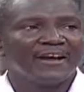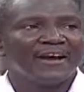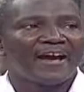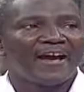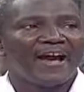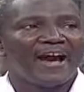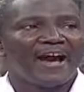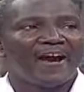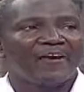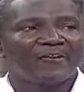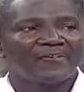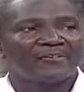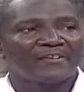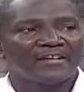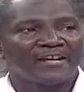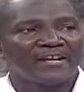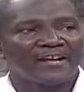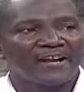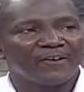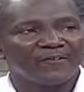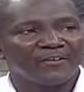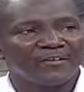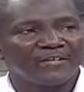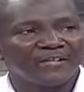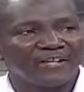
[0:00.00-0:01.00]
how
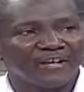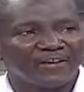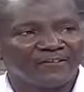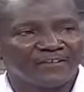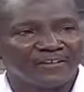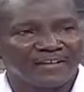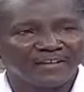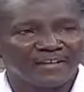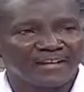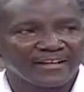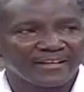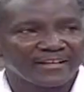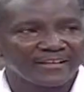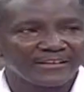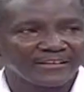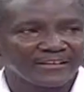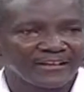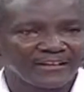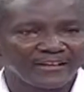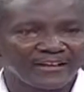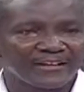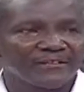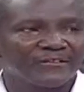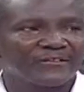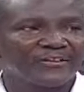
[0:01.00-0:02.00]
then are we driving that
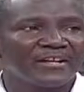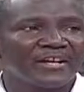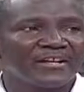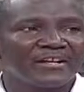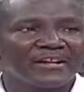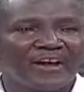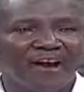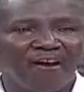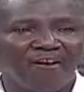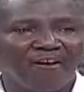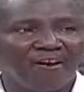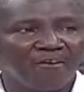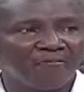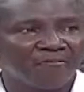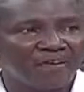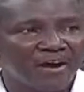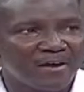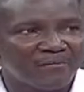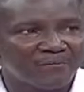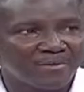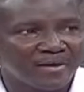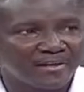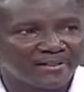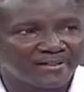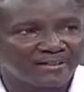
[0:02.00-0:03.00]
agenda so that our
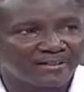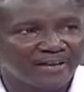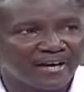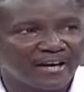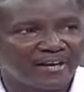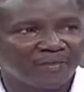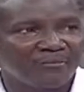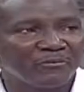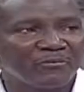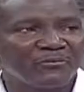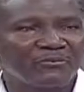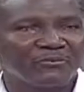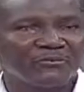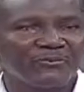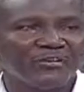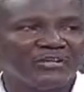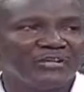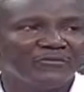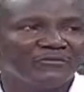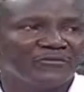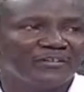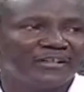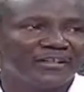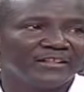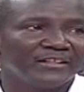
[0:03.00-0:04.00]
farmers are able to
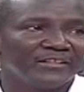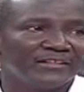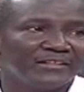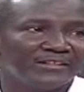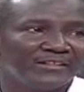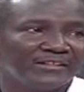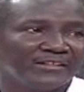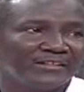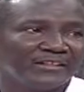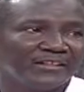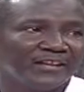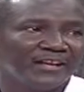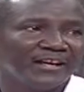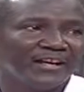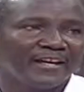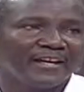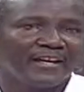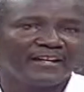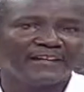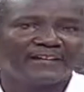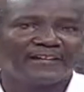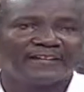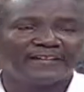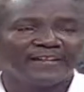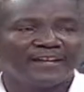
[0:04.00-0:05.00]
leverage
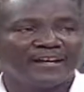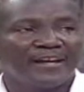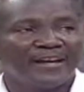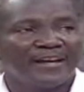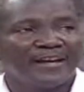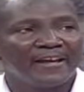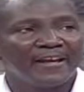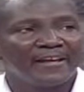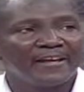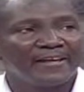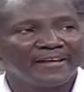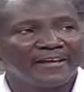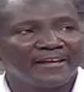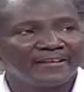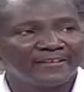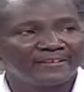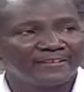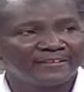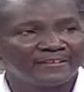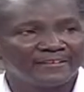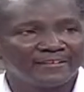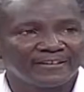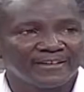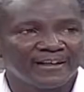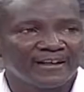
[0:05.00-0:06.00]
and
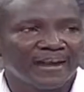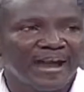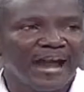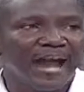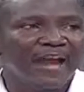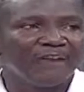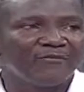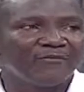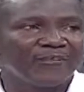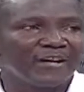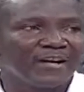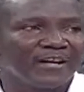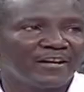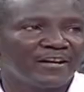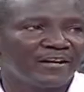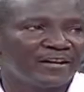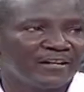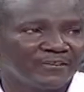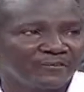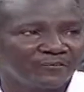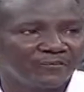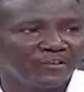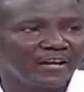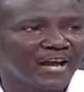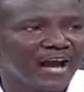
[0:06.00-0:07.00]
get high value
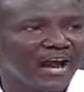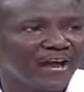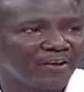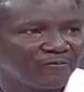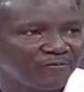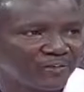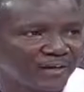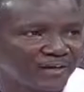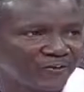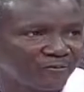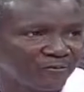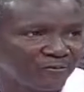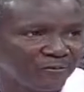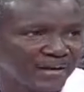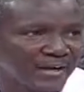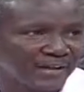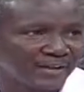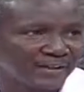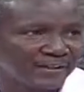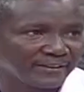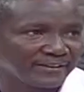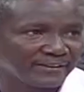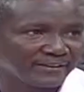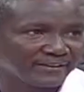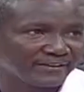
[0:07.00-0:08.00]
into the high value
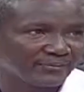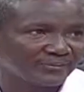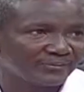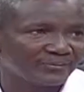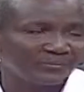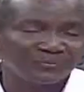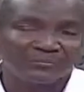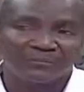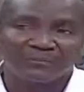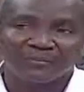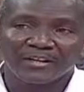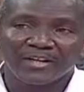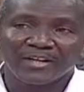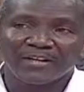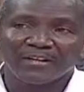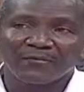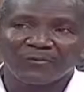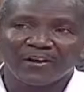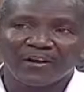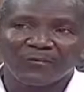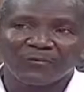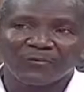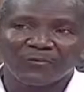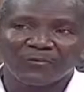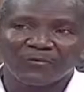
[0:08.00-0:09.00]
market? And
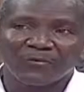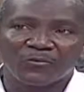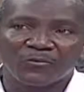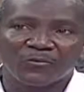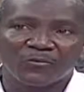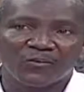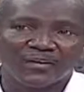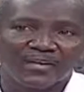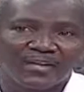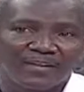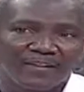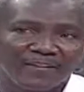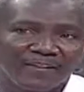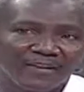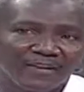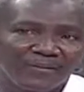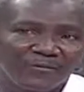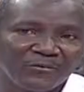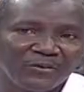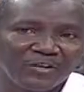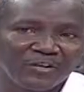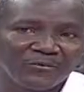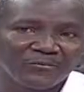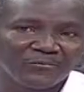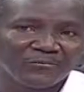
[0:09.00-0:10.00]
what I think
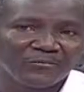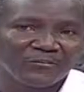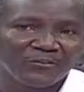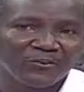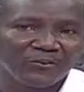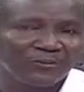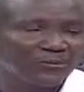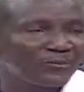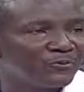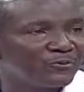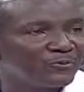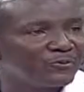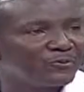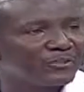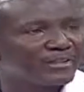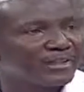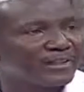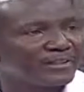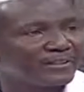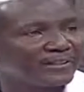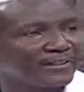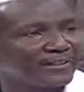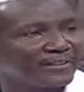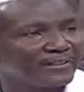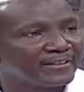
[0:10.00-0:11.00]
we've not looked
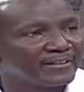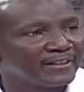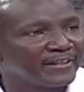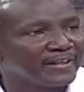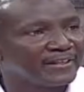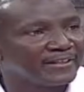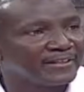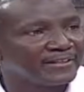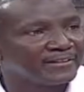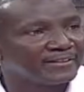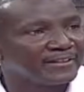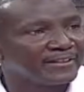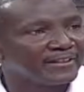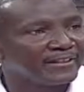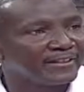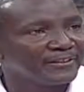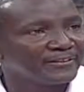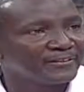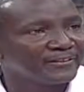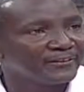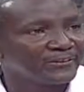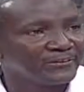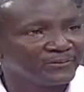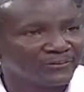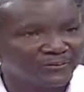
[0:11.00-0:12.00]
at critically as a
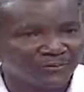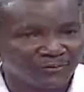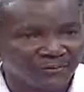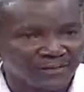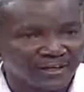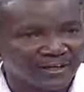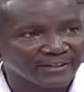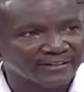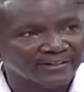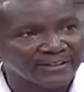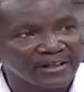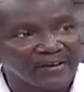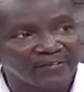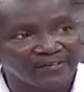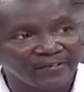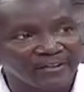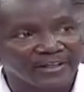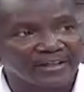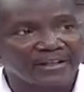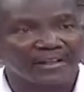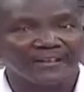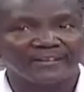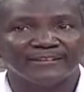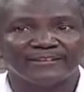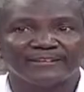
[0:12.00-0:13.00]
nation or as
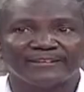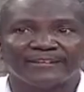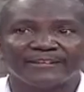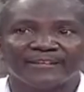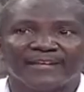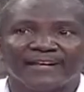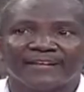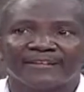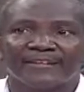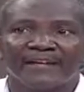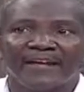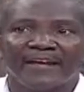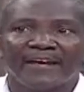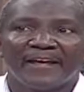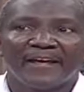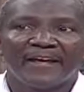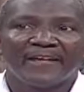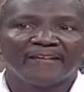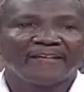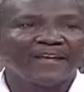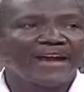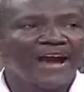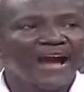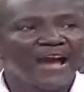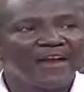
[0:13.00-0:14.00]
Africans is that
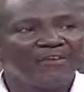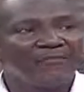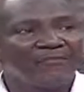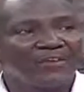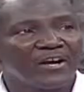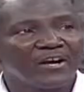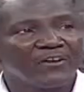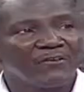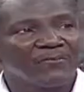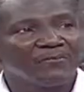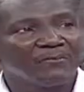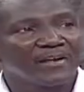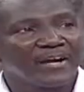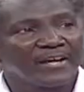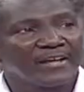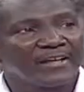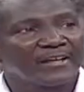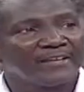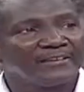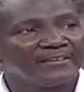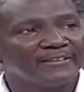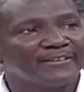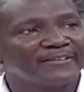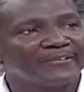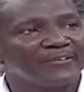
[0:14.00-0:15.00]
the high value
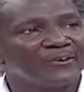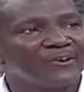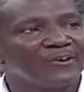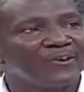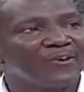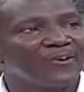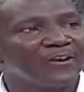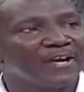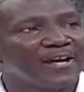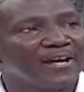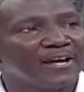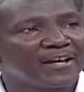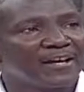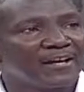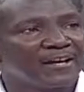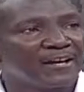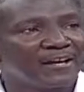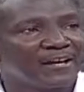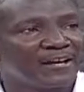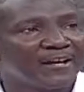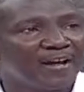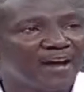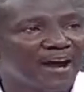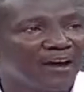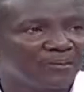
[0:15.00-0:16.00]
market is no longer
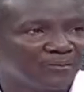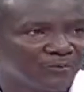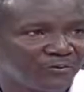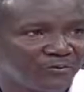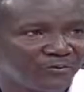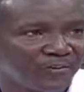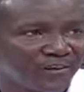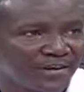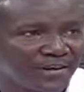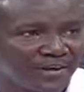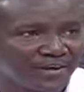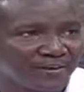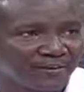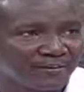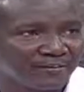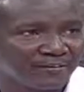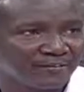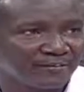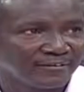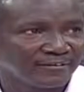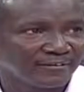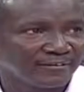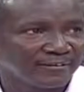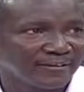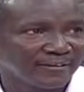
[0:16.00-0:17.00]
out there.
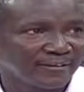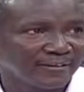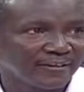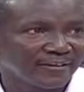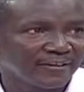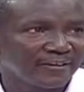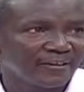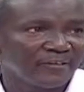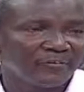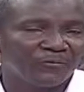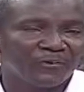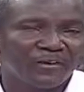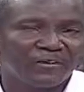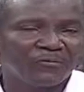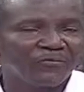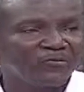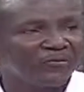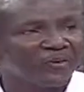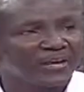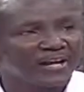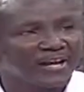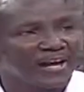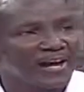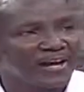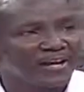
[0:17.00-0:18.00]
When we
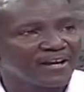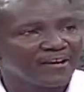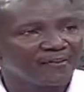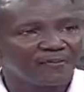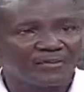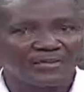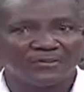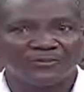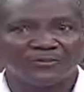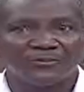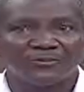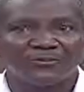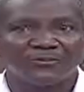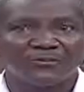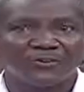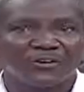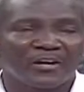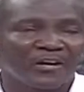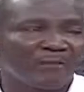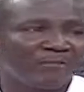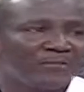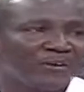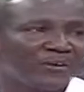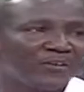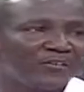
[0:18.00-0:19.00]
were younger, we used to talk
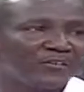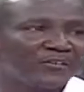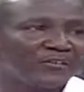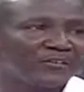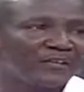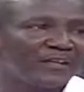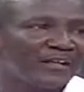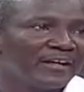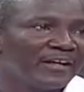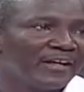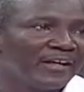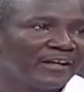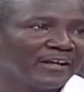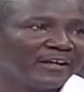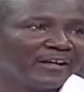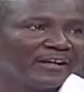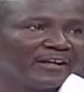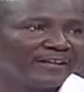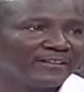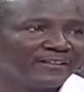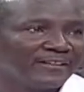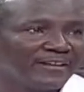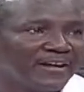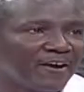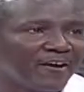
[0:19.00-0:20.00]
about
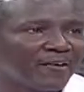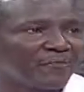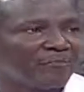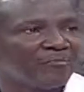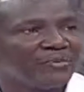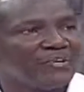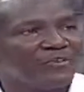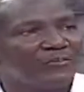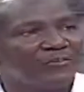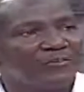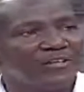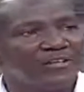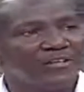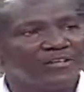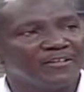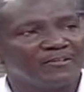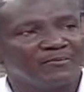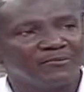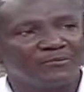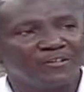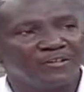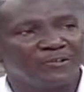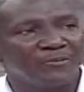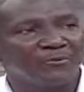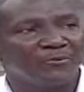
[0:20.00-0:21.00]
getting our beef
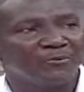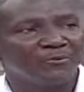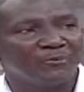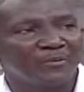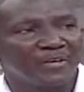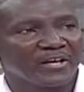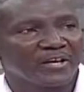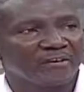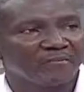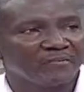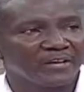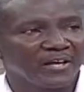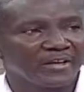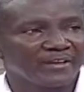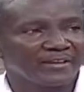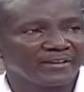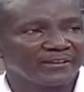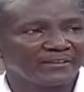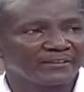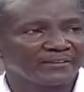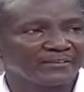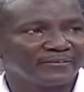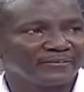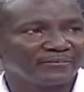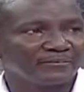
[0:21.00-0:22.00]
into the European
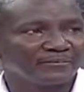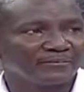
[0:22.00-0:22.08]
market,